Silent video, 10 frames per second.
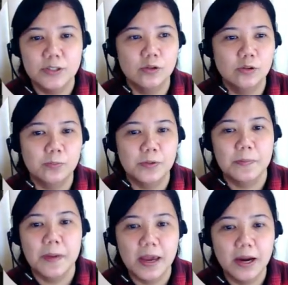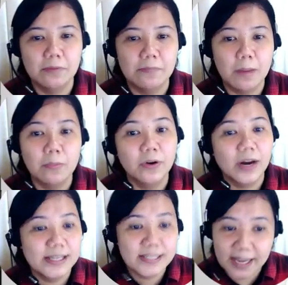to prepare
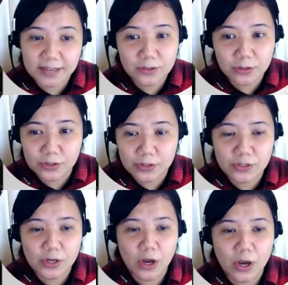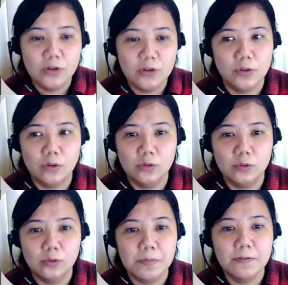memorized answers.
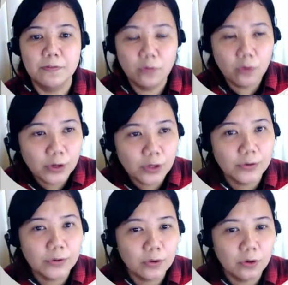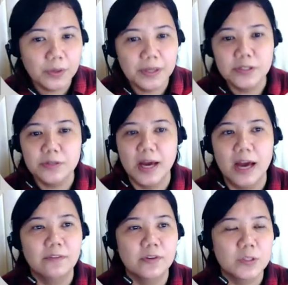So before you're going to
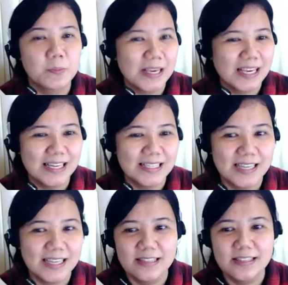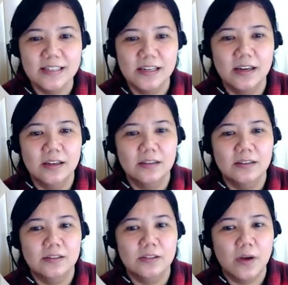have your speaking test,
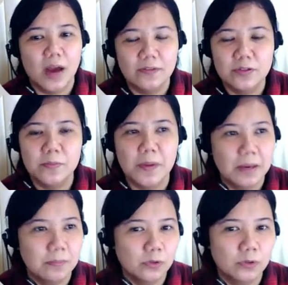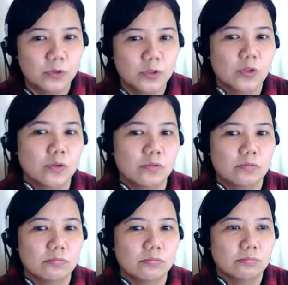you have to be able
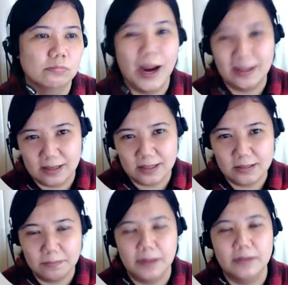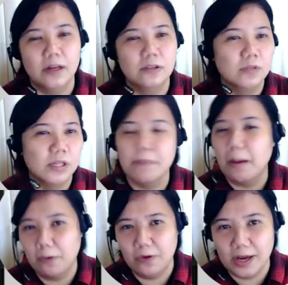to practice, but not really
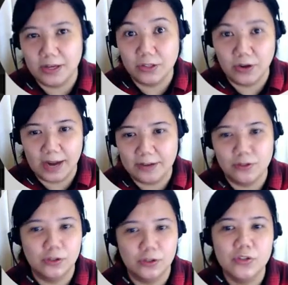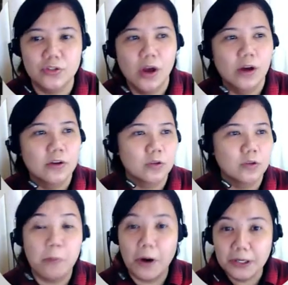memorize your answers. So
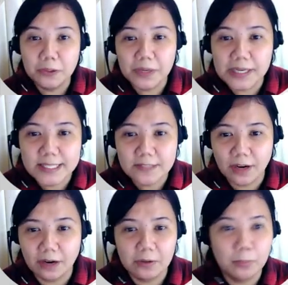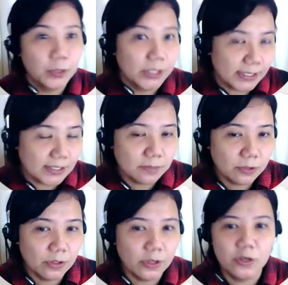part 1 is very
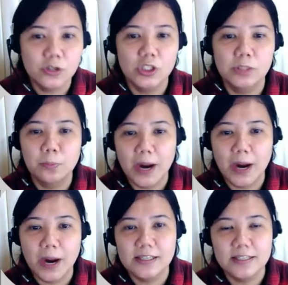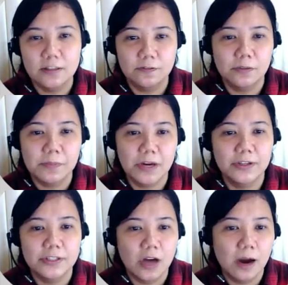predictable. You should practice the
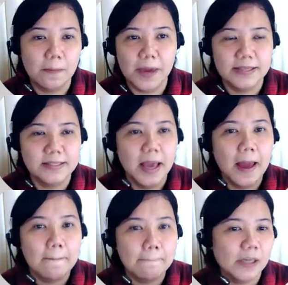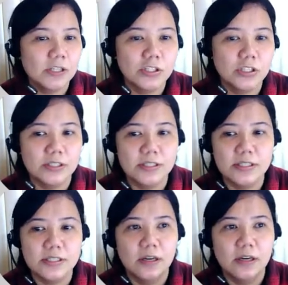familiar topics mentioned
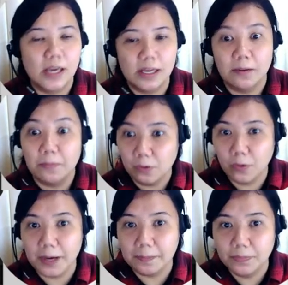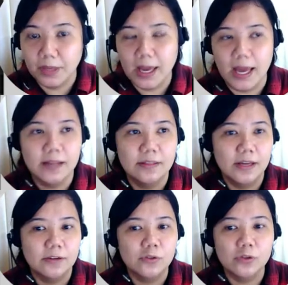in number 1. And
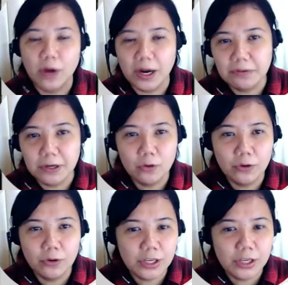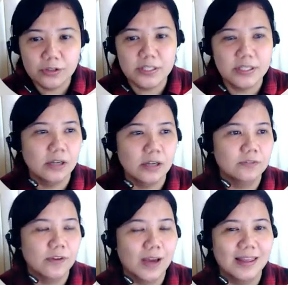then try recording
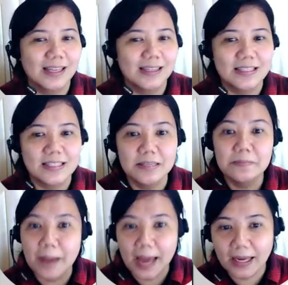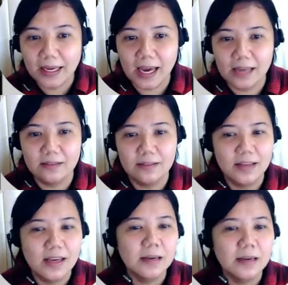yourself and then listen back and
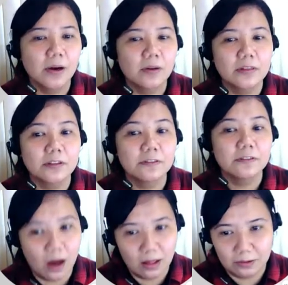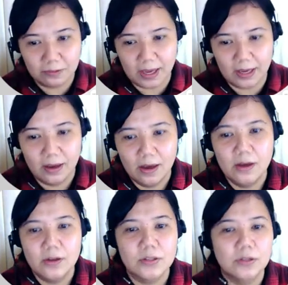think about the following.
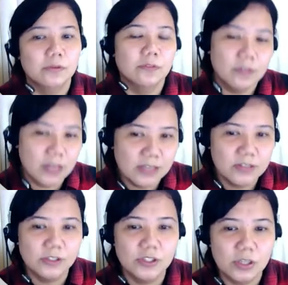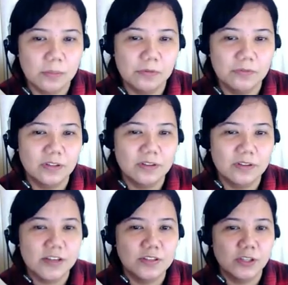So these are some of the
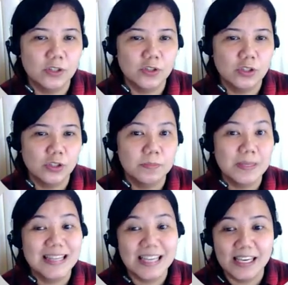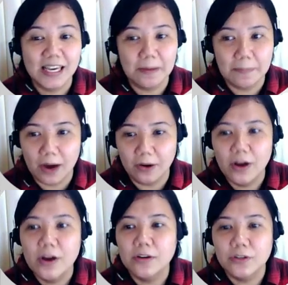things that you should be thinking about.
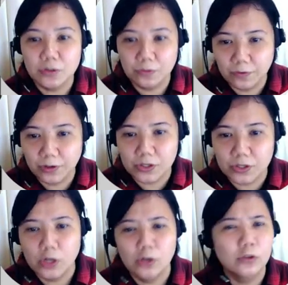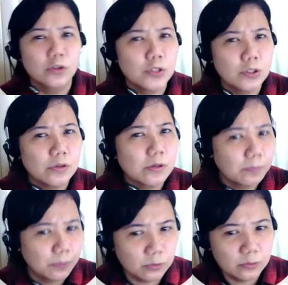So first, could you
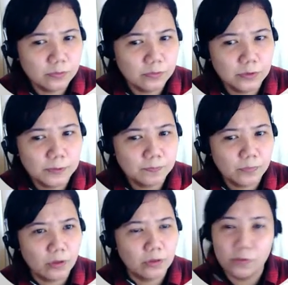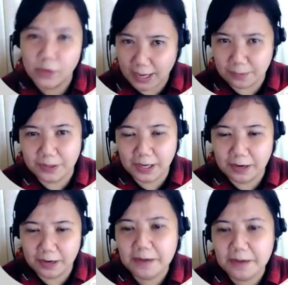improve the
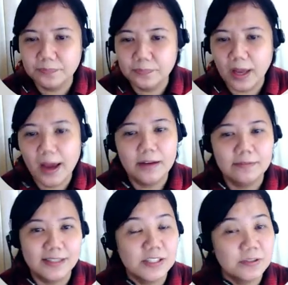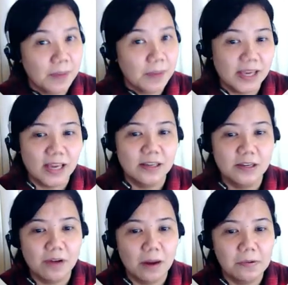vocabulary? Did you make
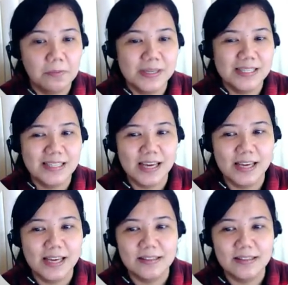any grammar mistakes